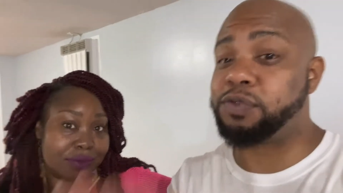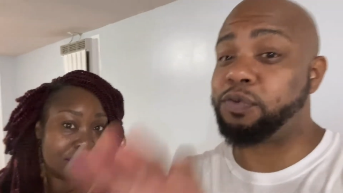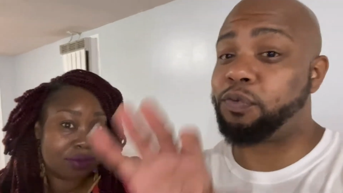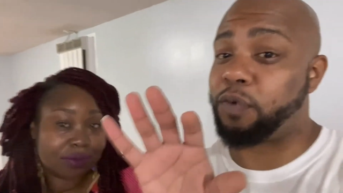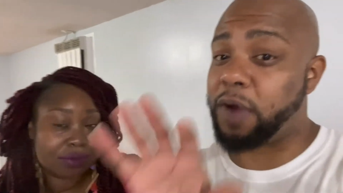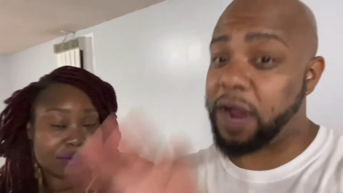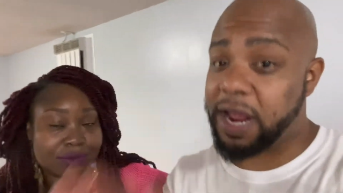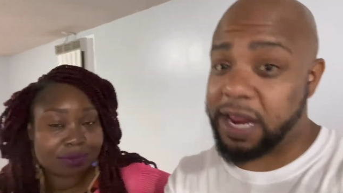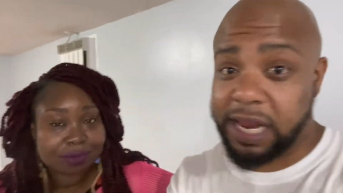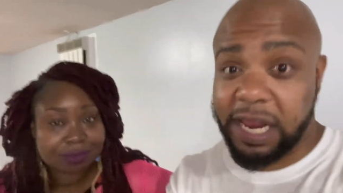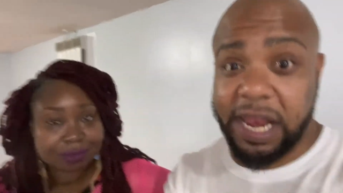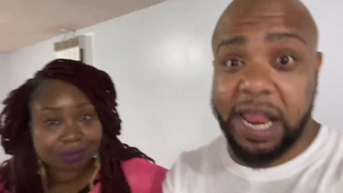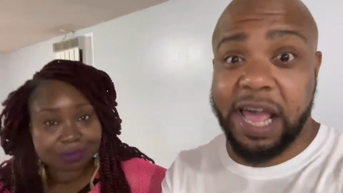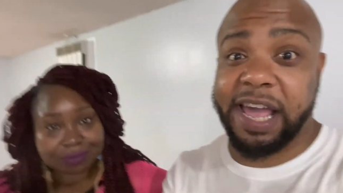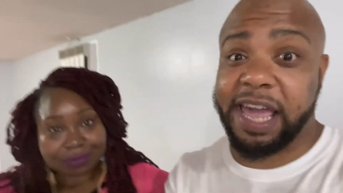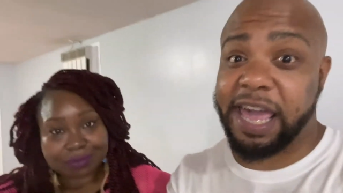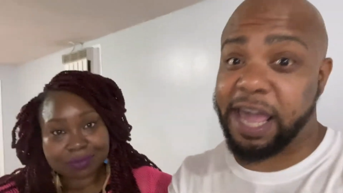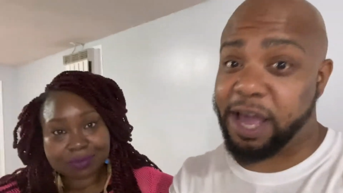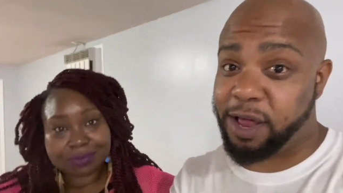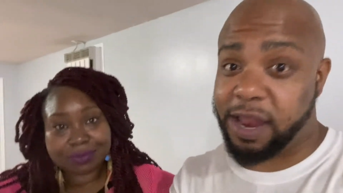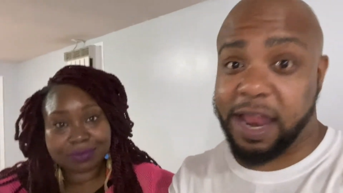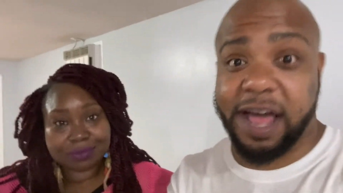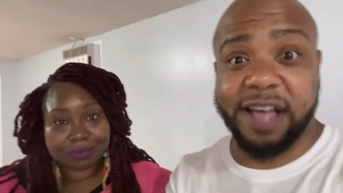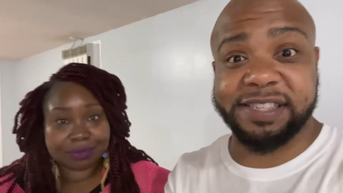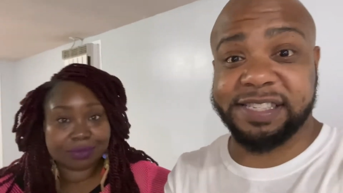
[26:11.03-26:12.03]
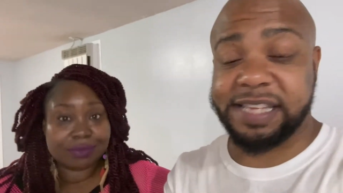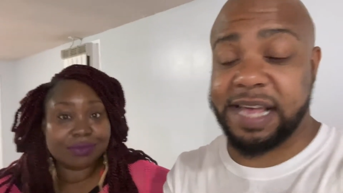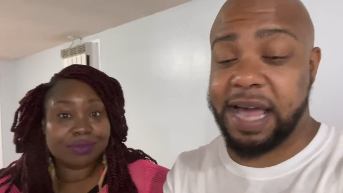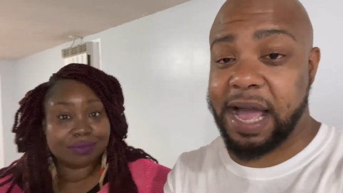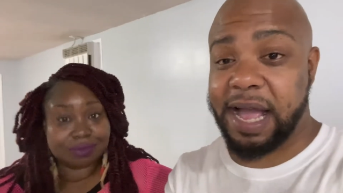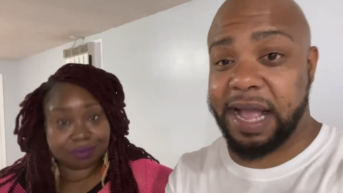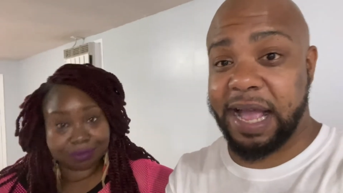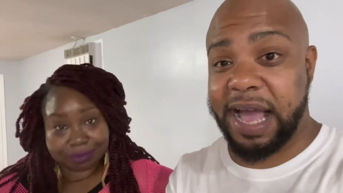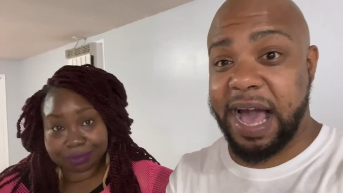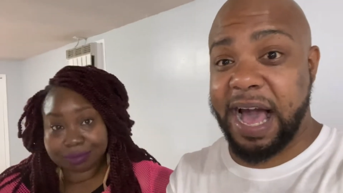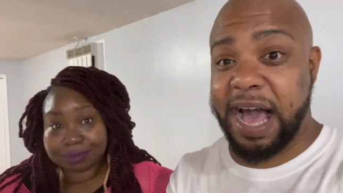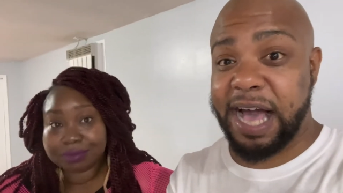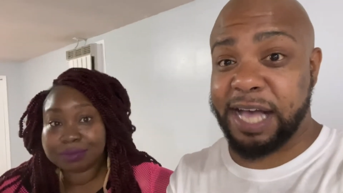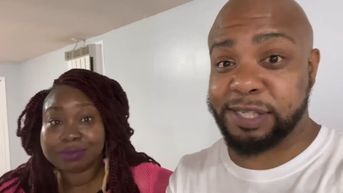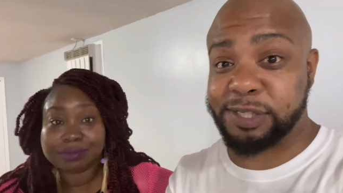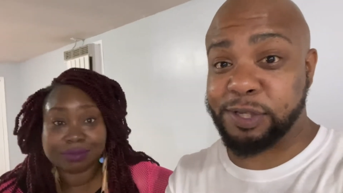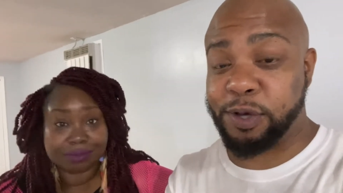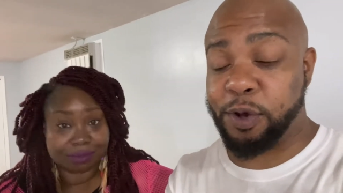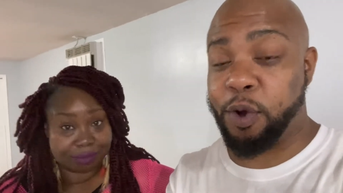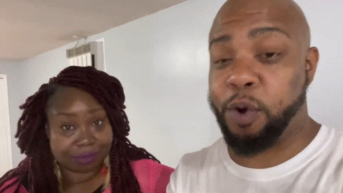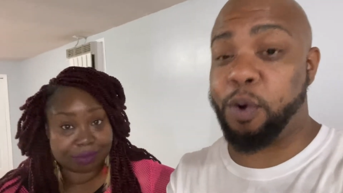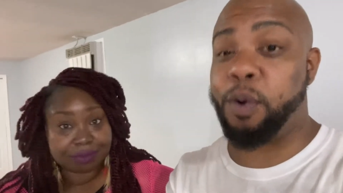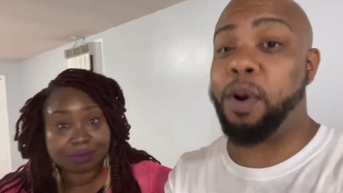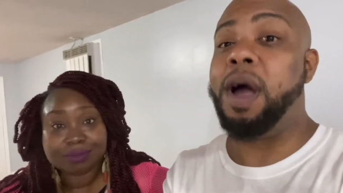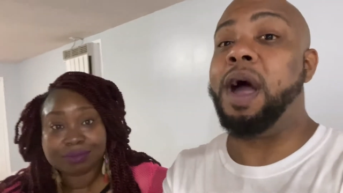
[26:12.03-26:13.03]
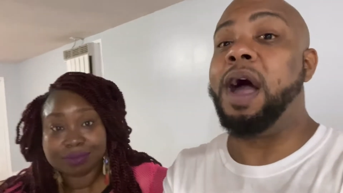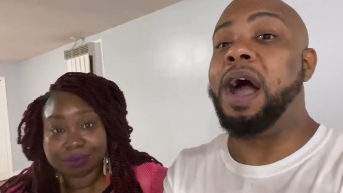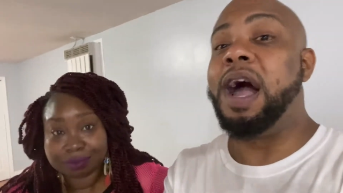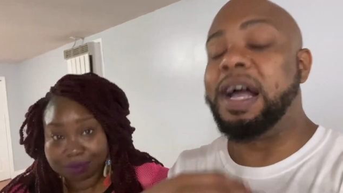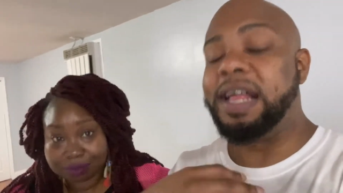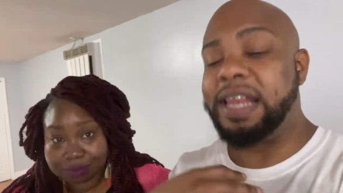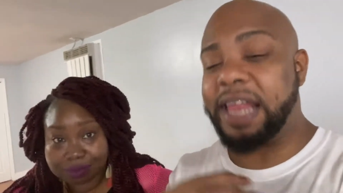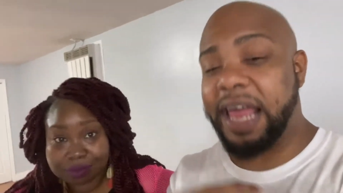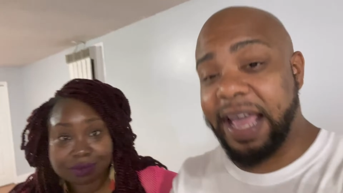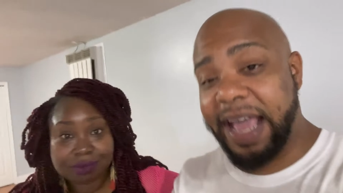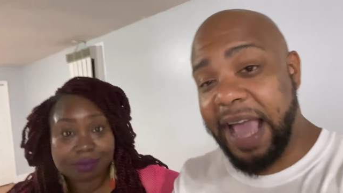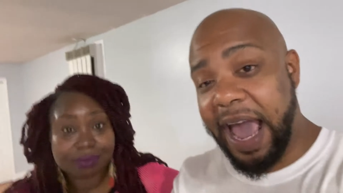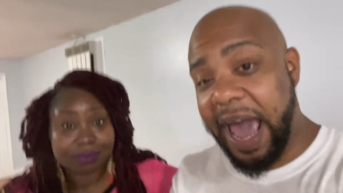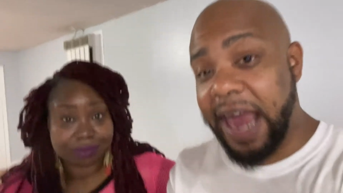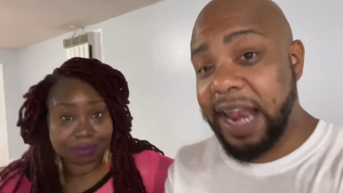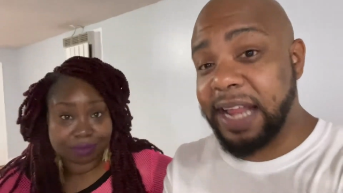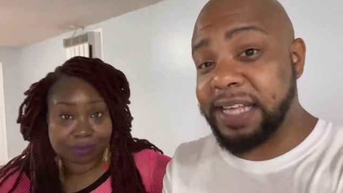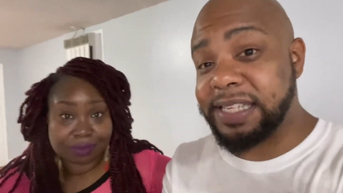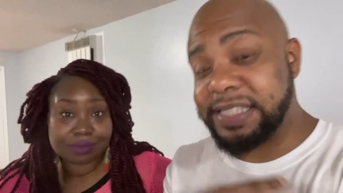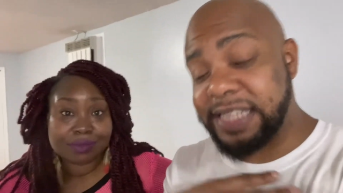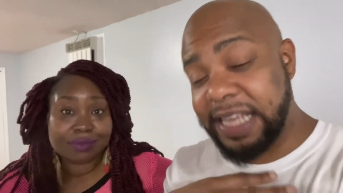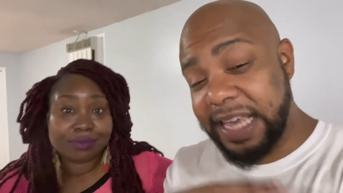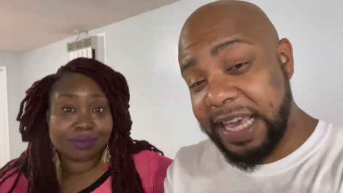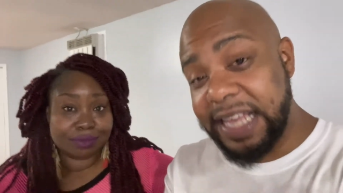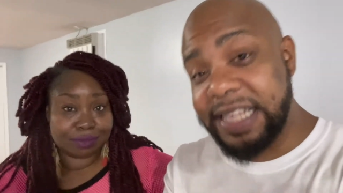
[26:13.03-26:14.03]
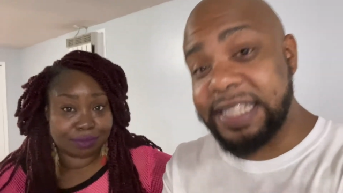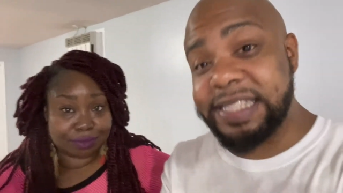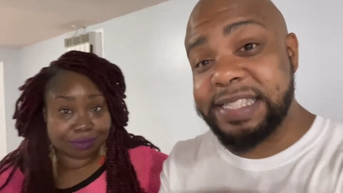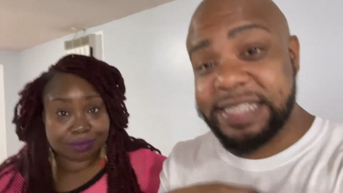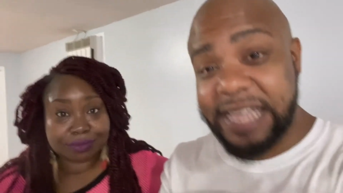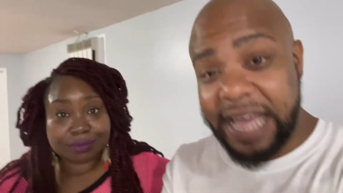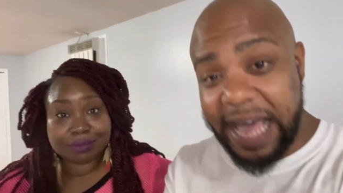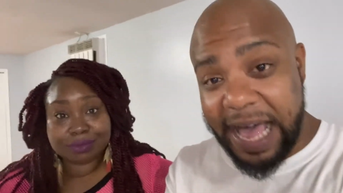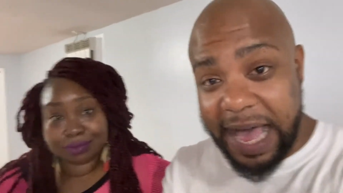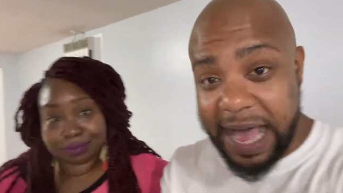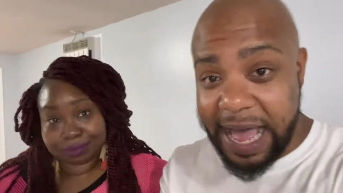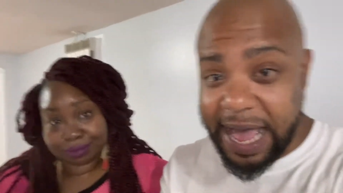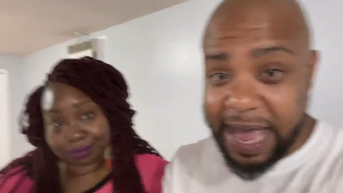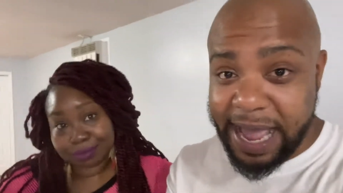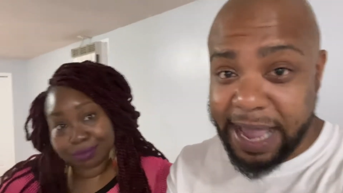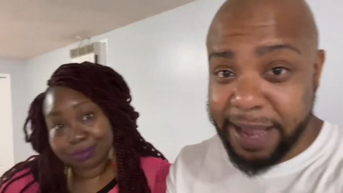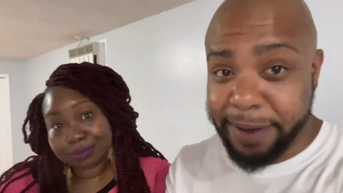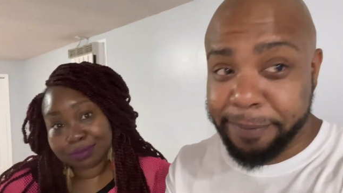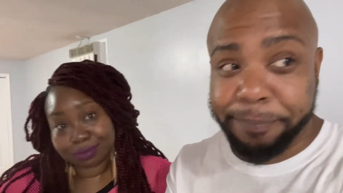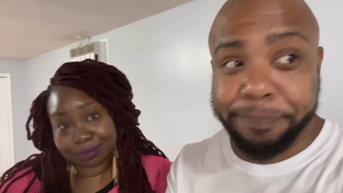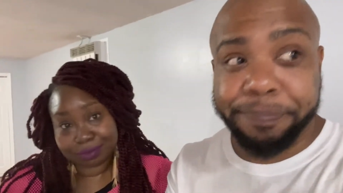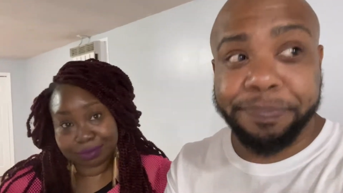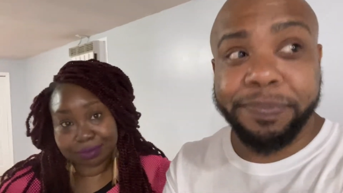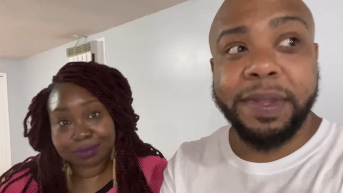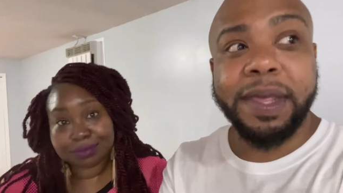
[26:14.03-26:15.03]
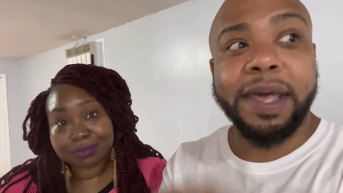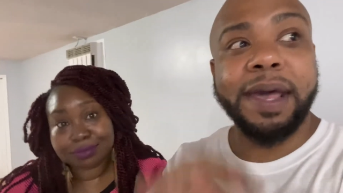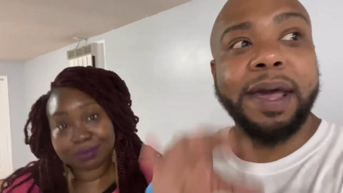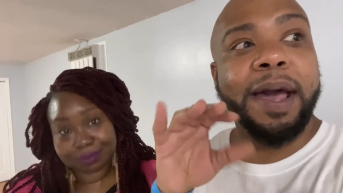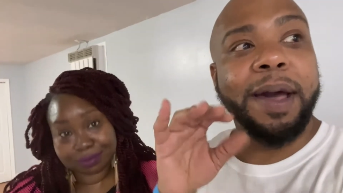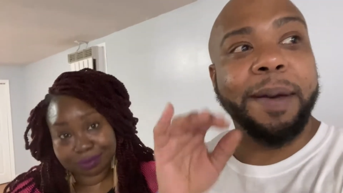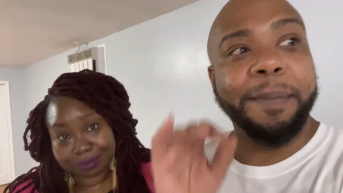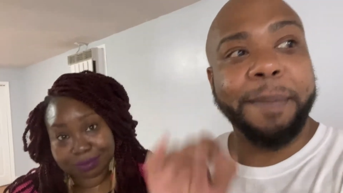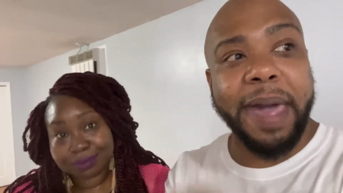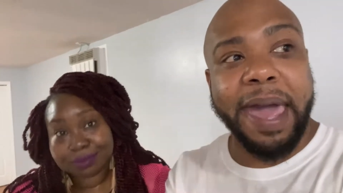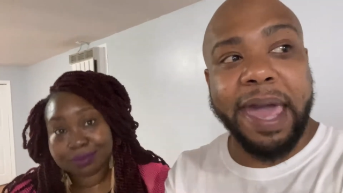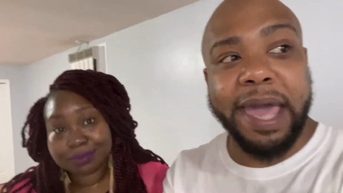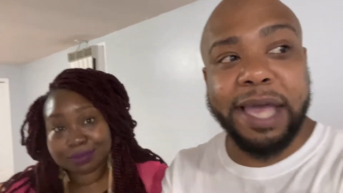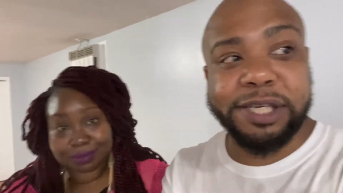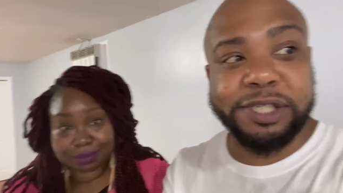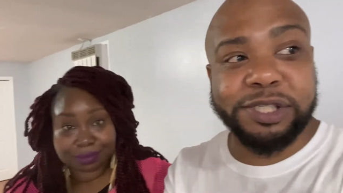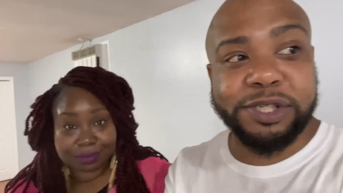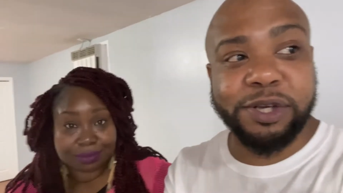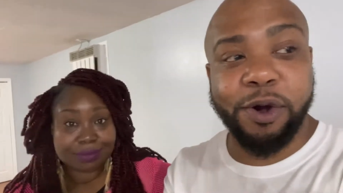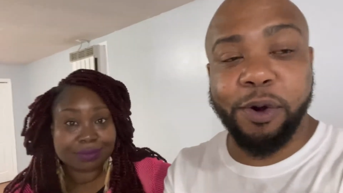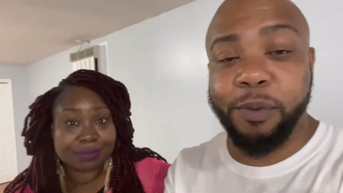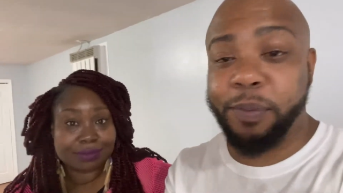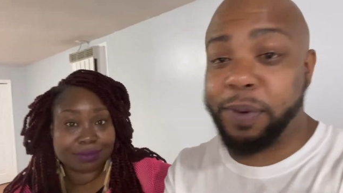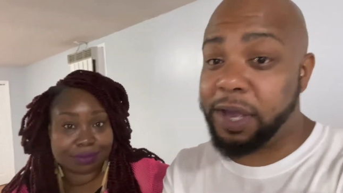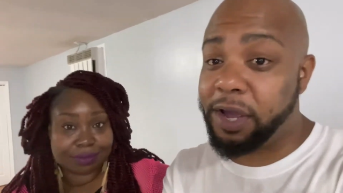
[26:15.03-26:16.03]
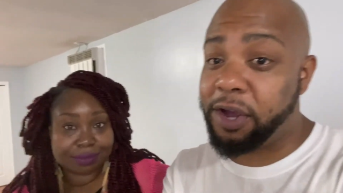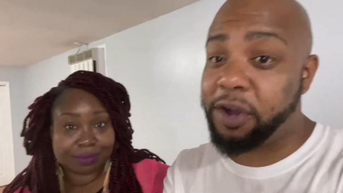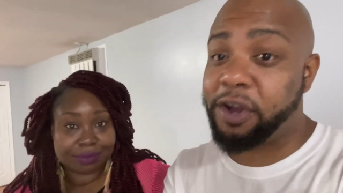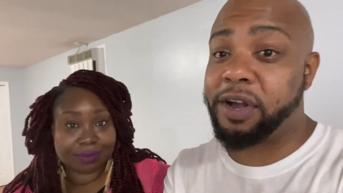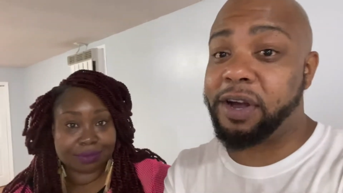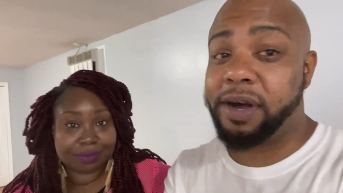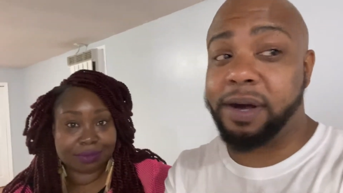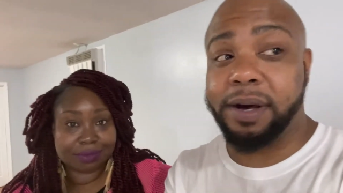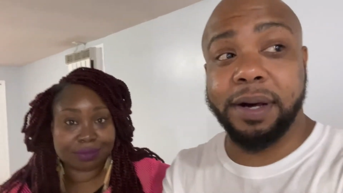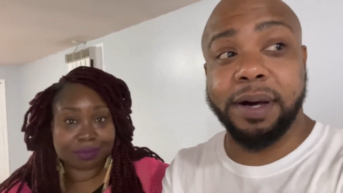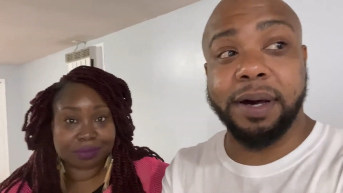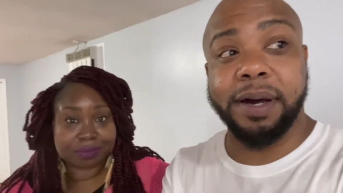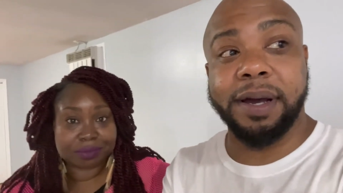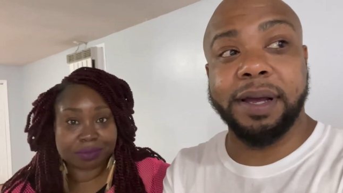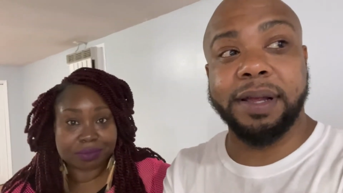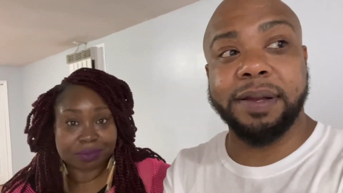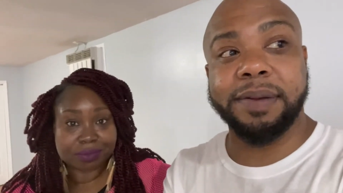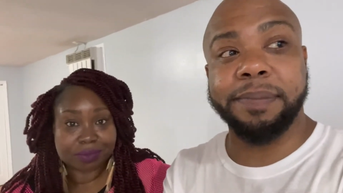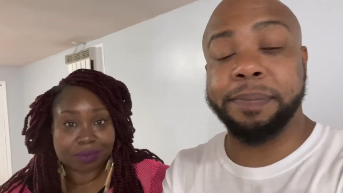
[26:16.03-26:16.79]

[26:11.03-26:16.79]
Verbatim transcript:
Speaker 1: raining like hell outside, guys, so they got us inside making sure we are good.